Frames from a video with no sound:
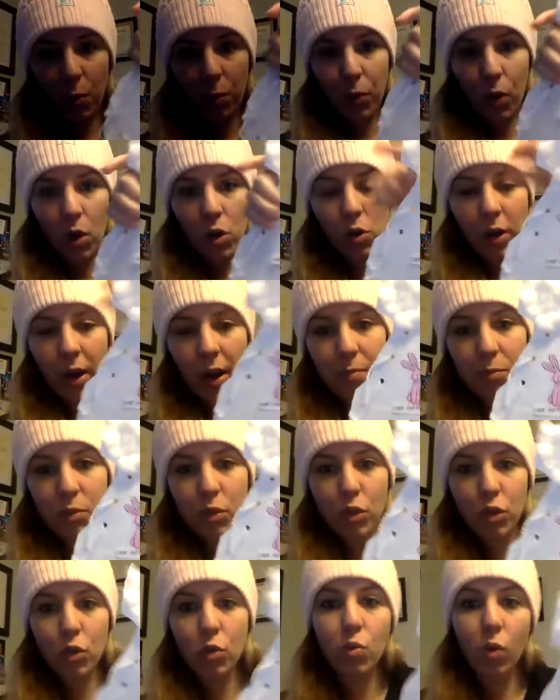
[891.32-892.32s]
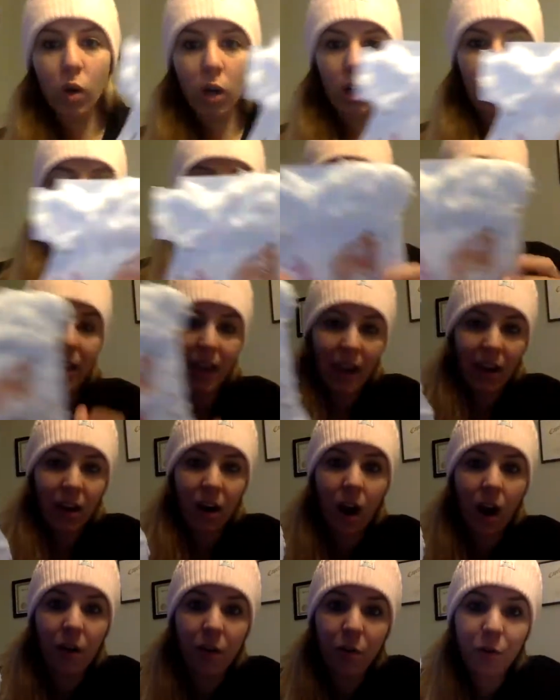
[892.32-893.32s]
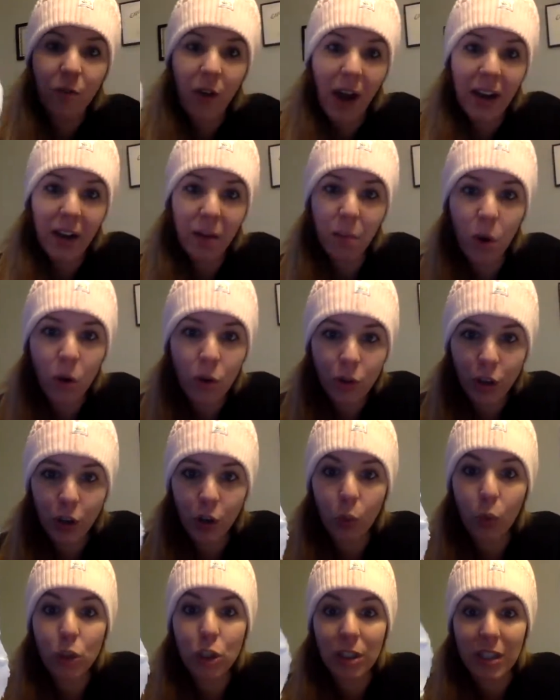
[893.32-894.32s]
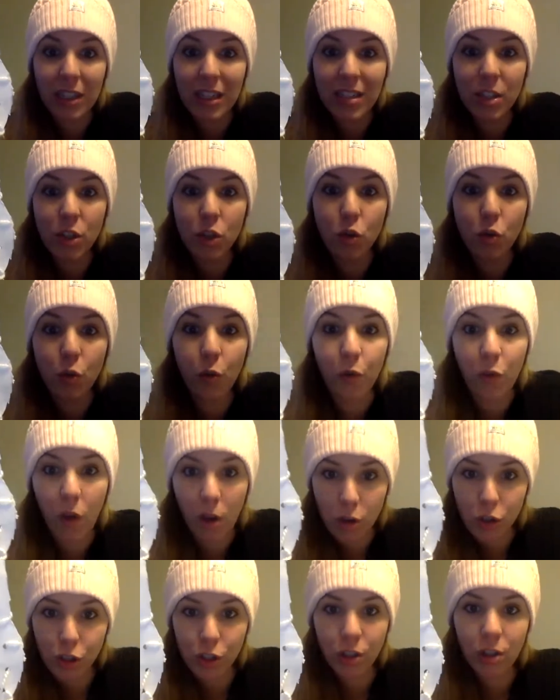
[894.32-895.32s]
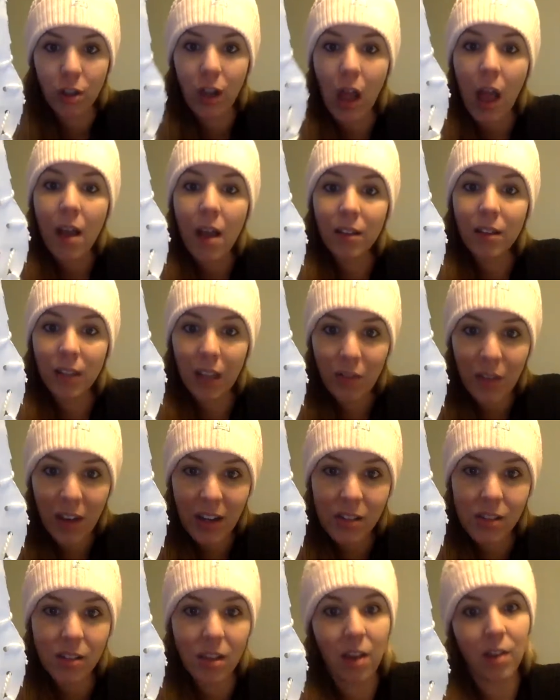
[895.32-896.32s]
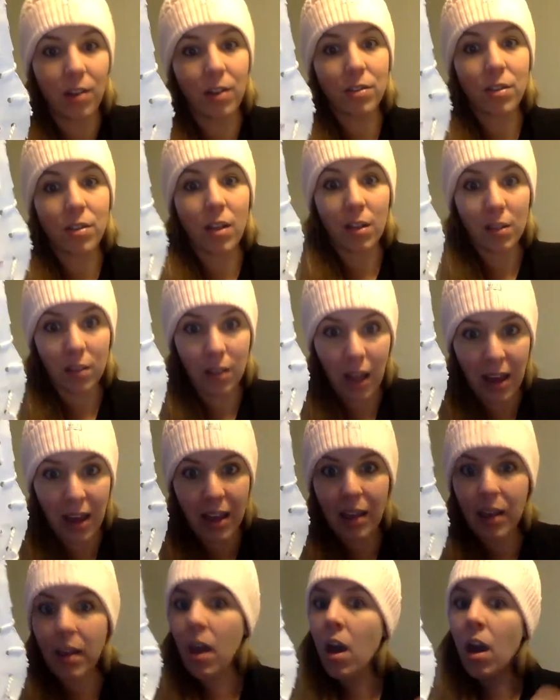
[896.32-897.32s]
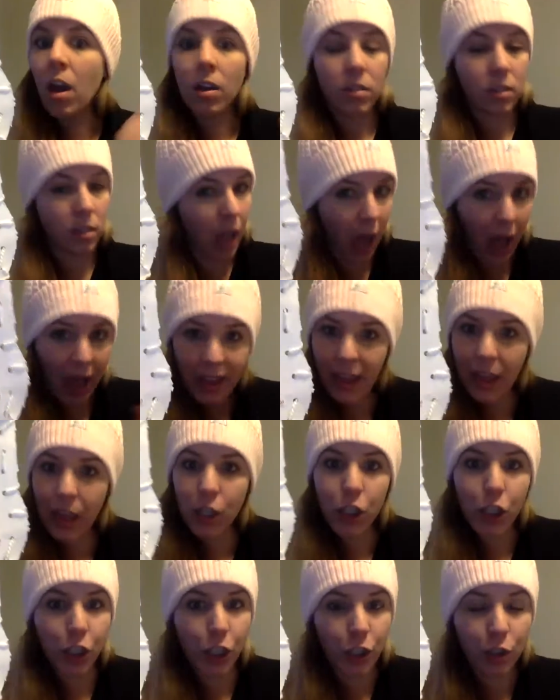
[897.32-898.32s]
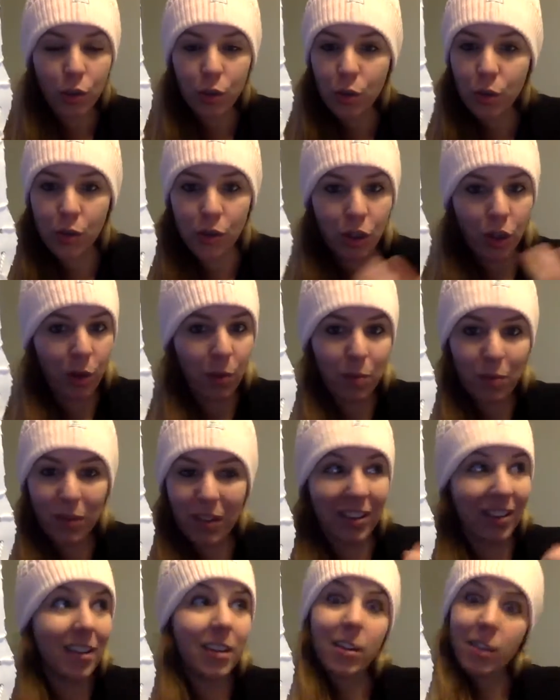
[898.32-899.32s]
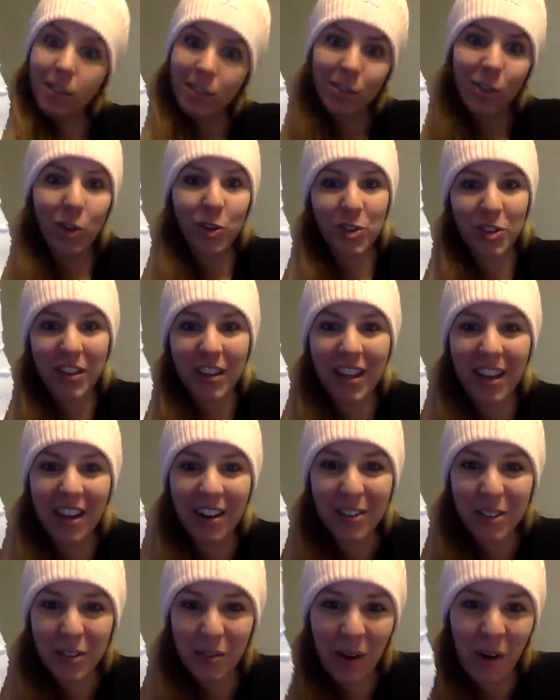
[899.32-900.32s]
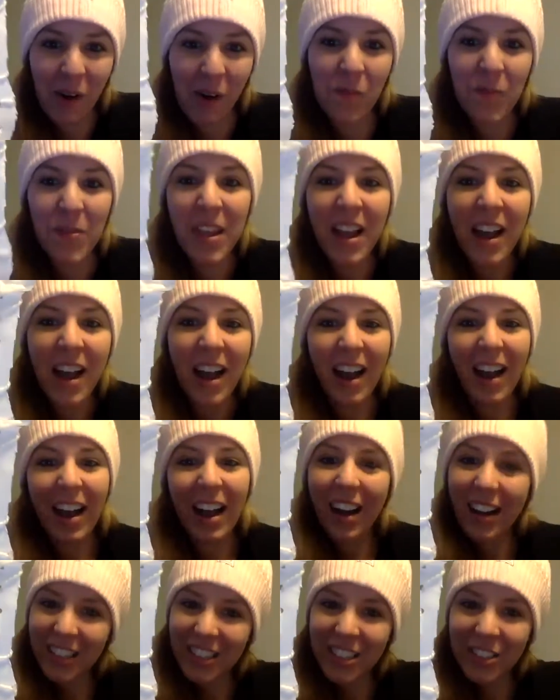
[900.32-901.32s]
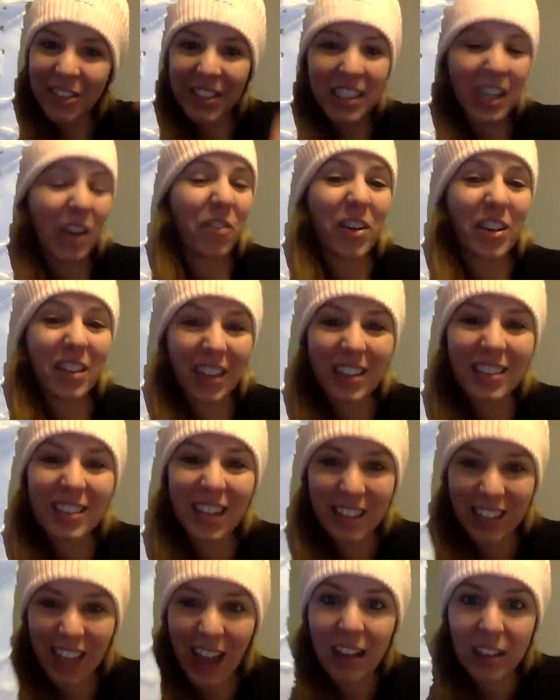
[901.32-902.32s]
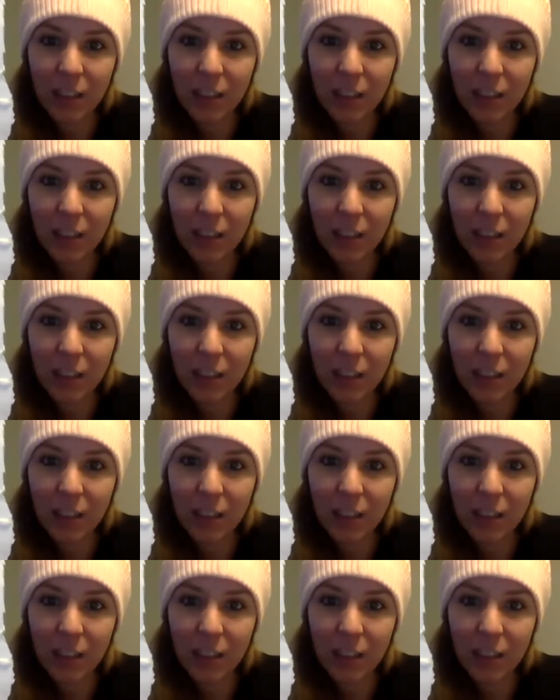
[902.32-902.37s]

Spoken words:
programs to work again on fine motor, which leads into functional living skills like tying shoes, or told you the kiddos were home, or doing different things like that,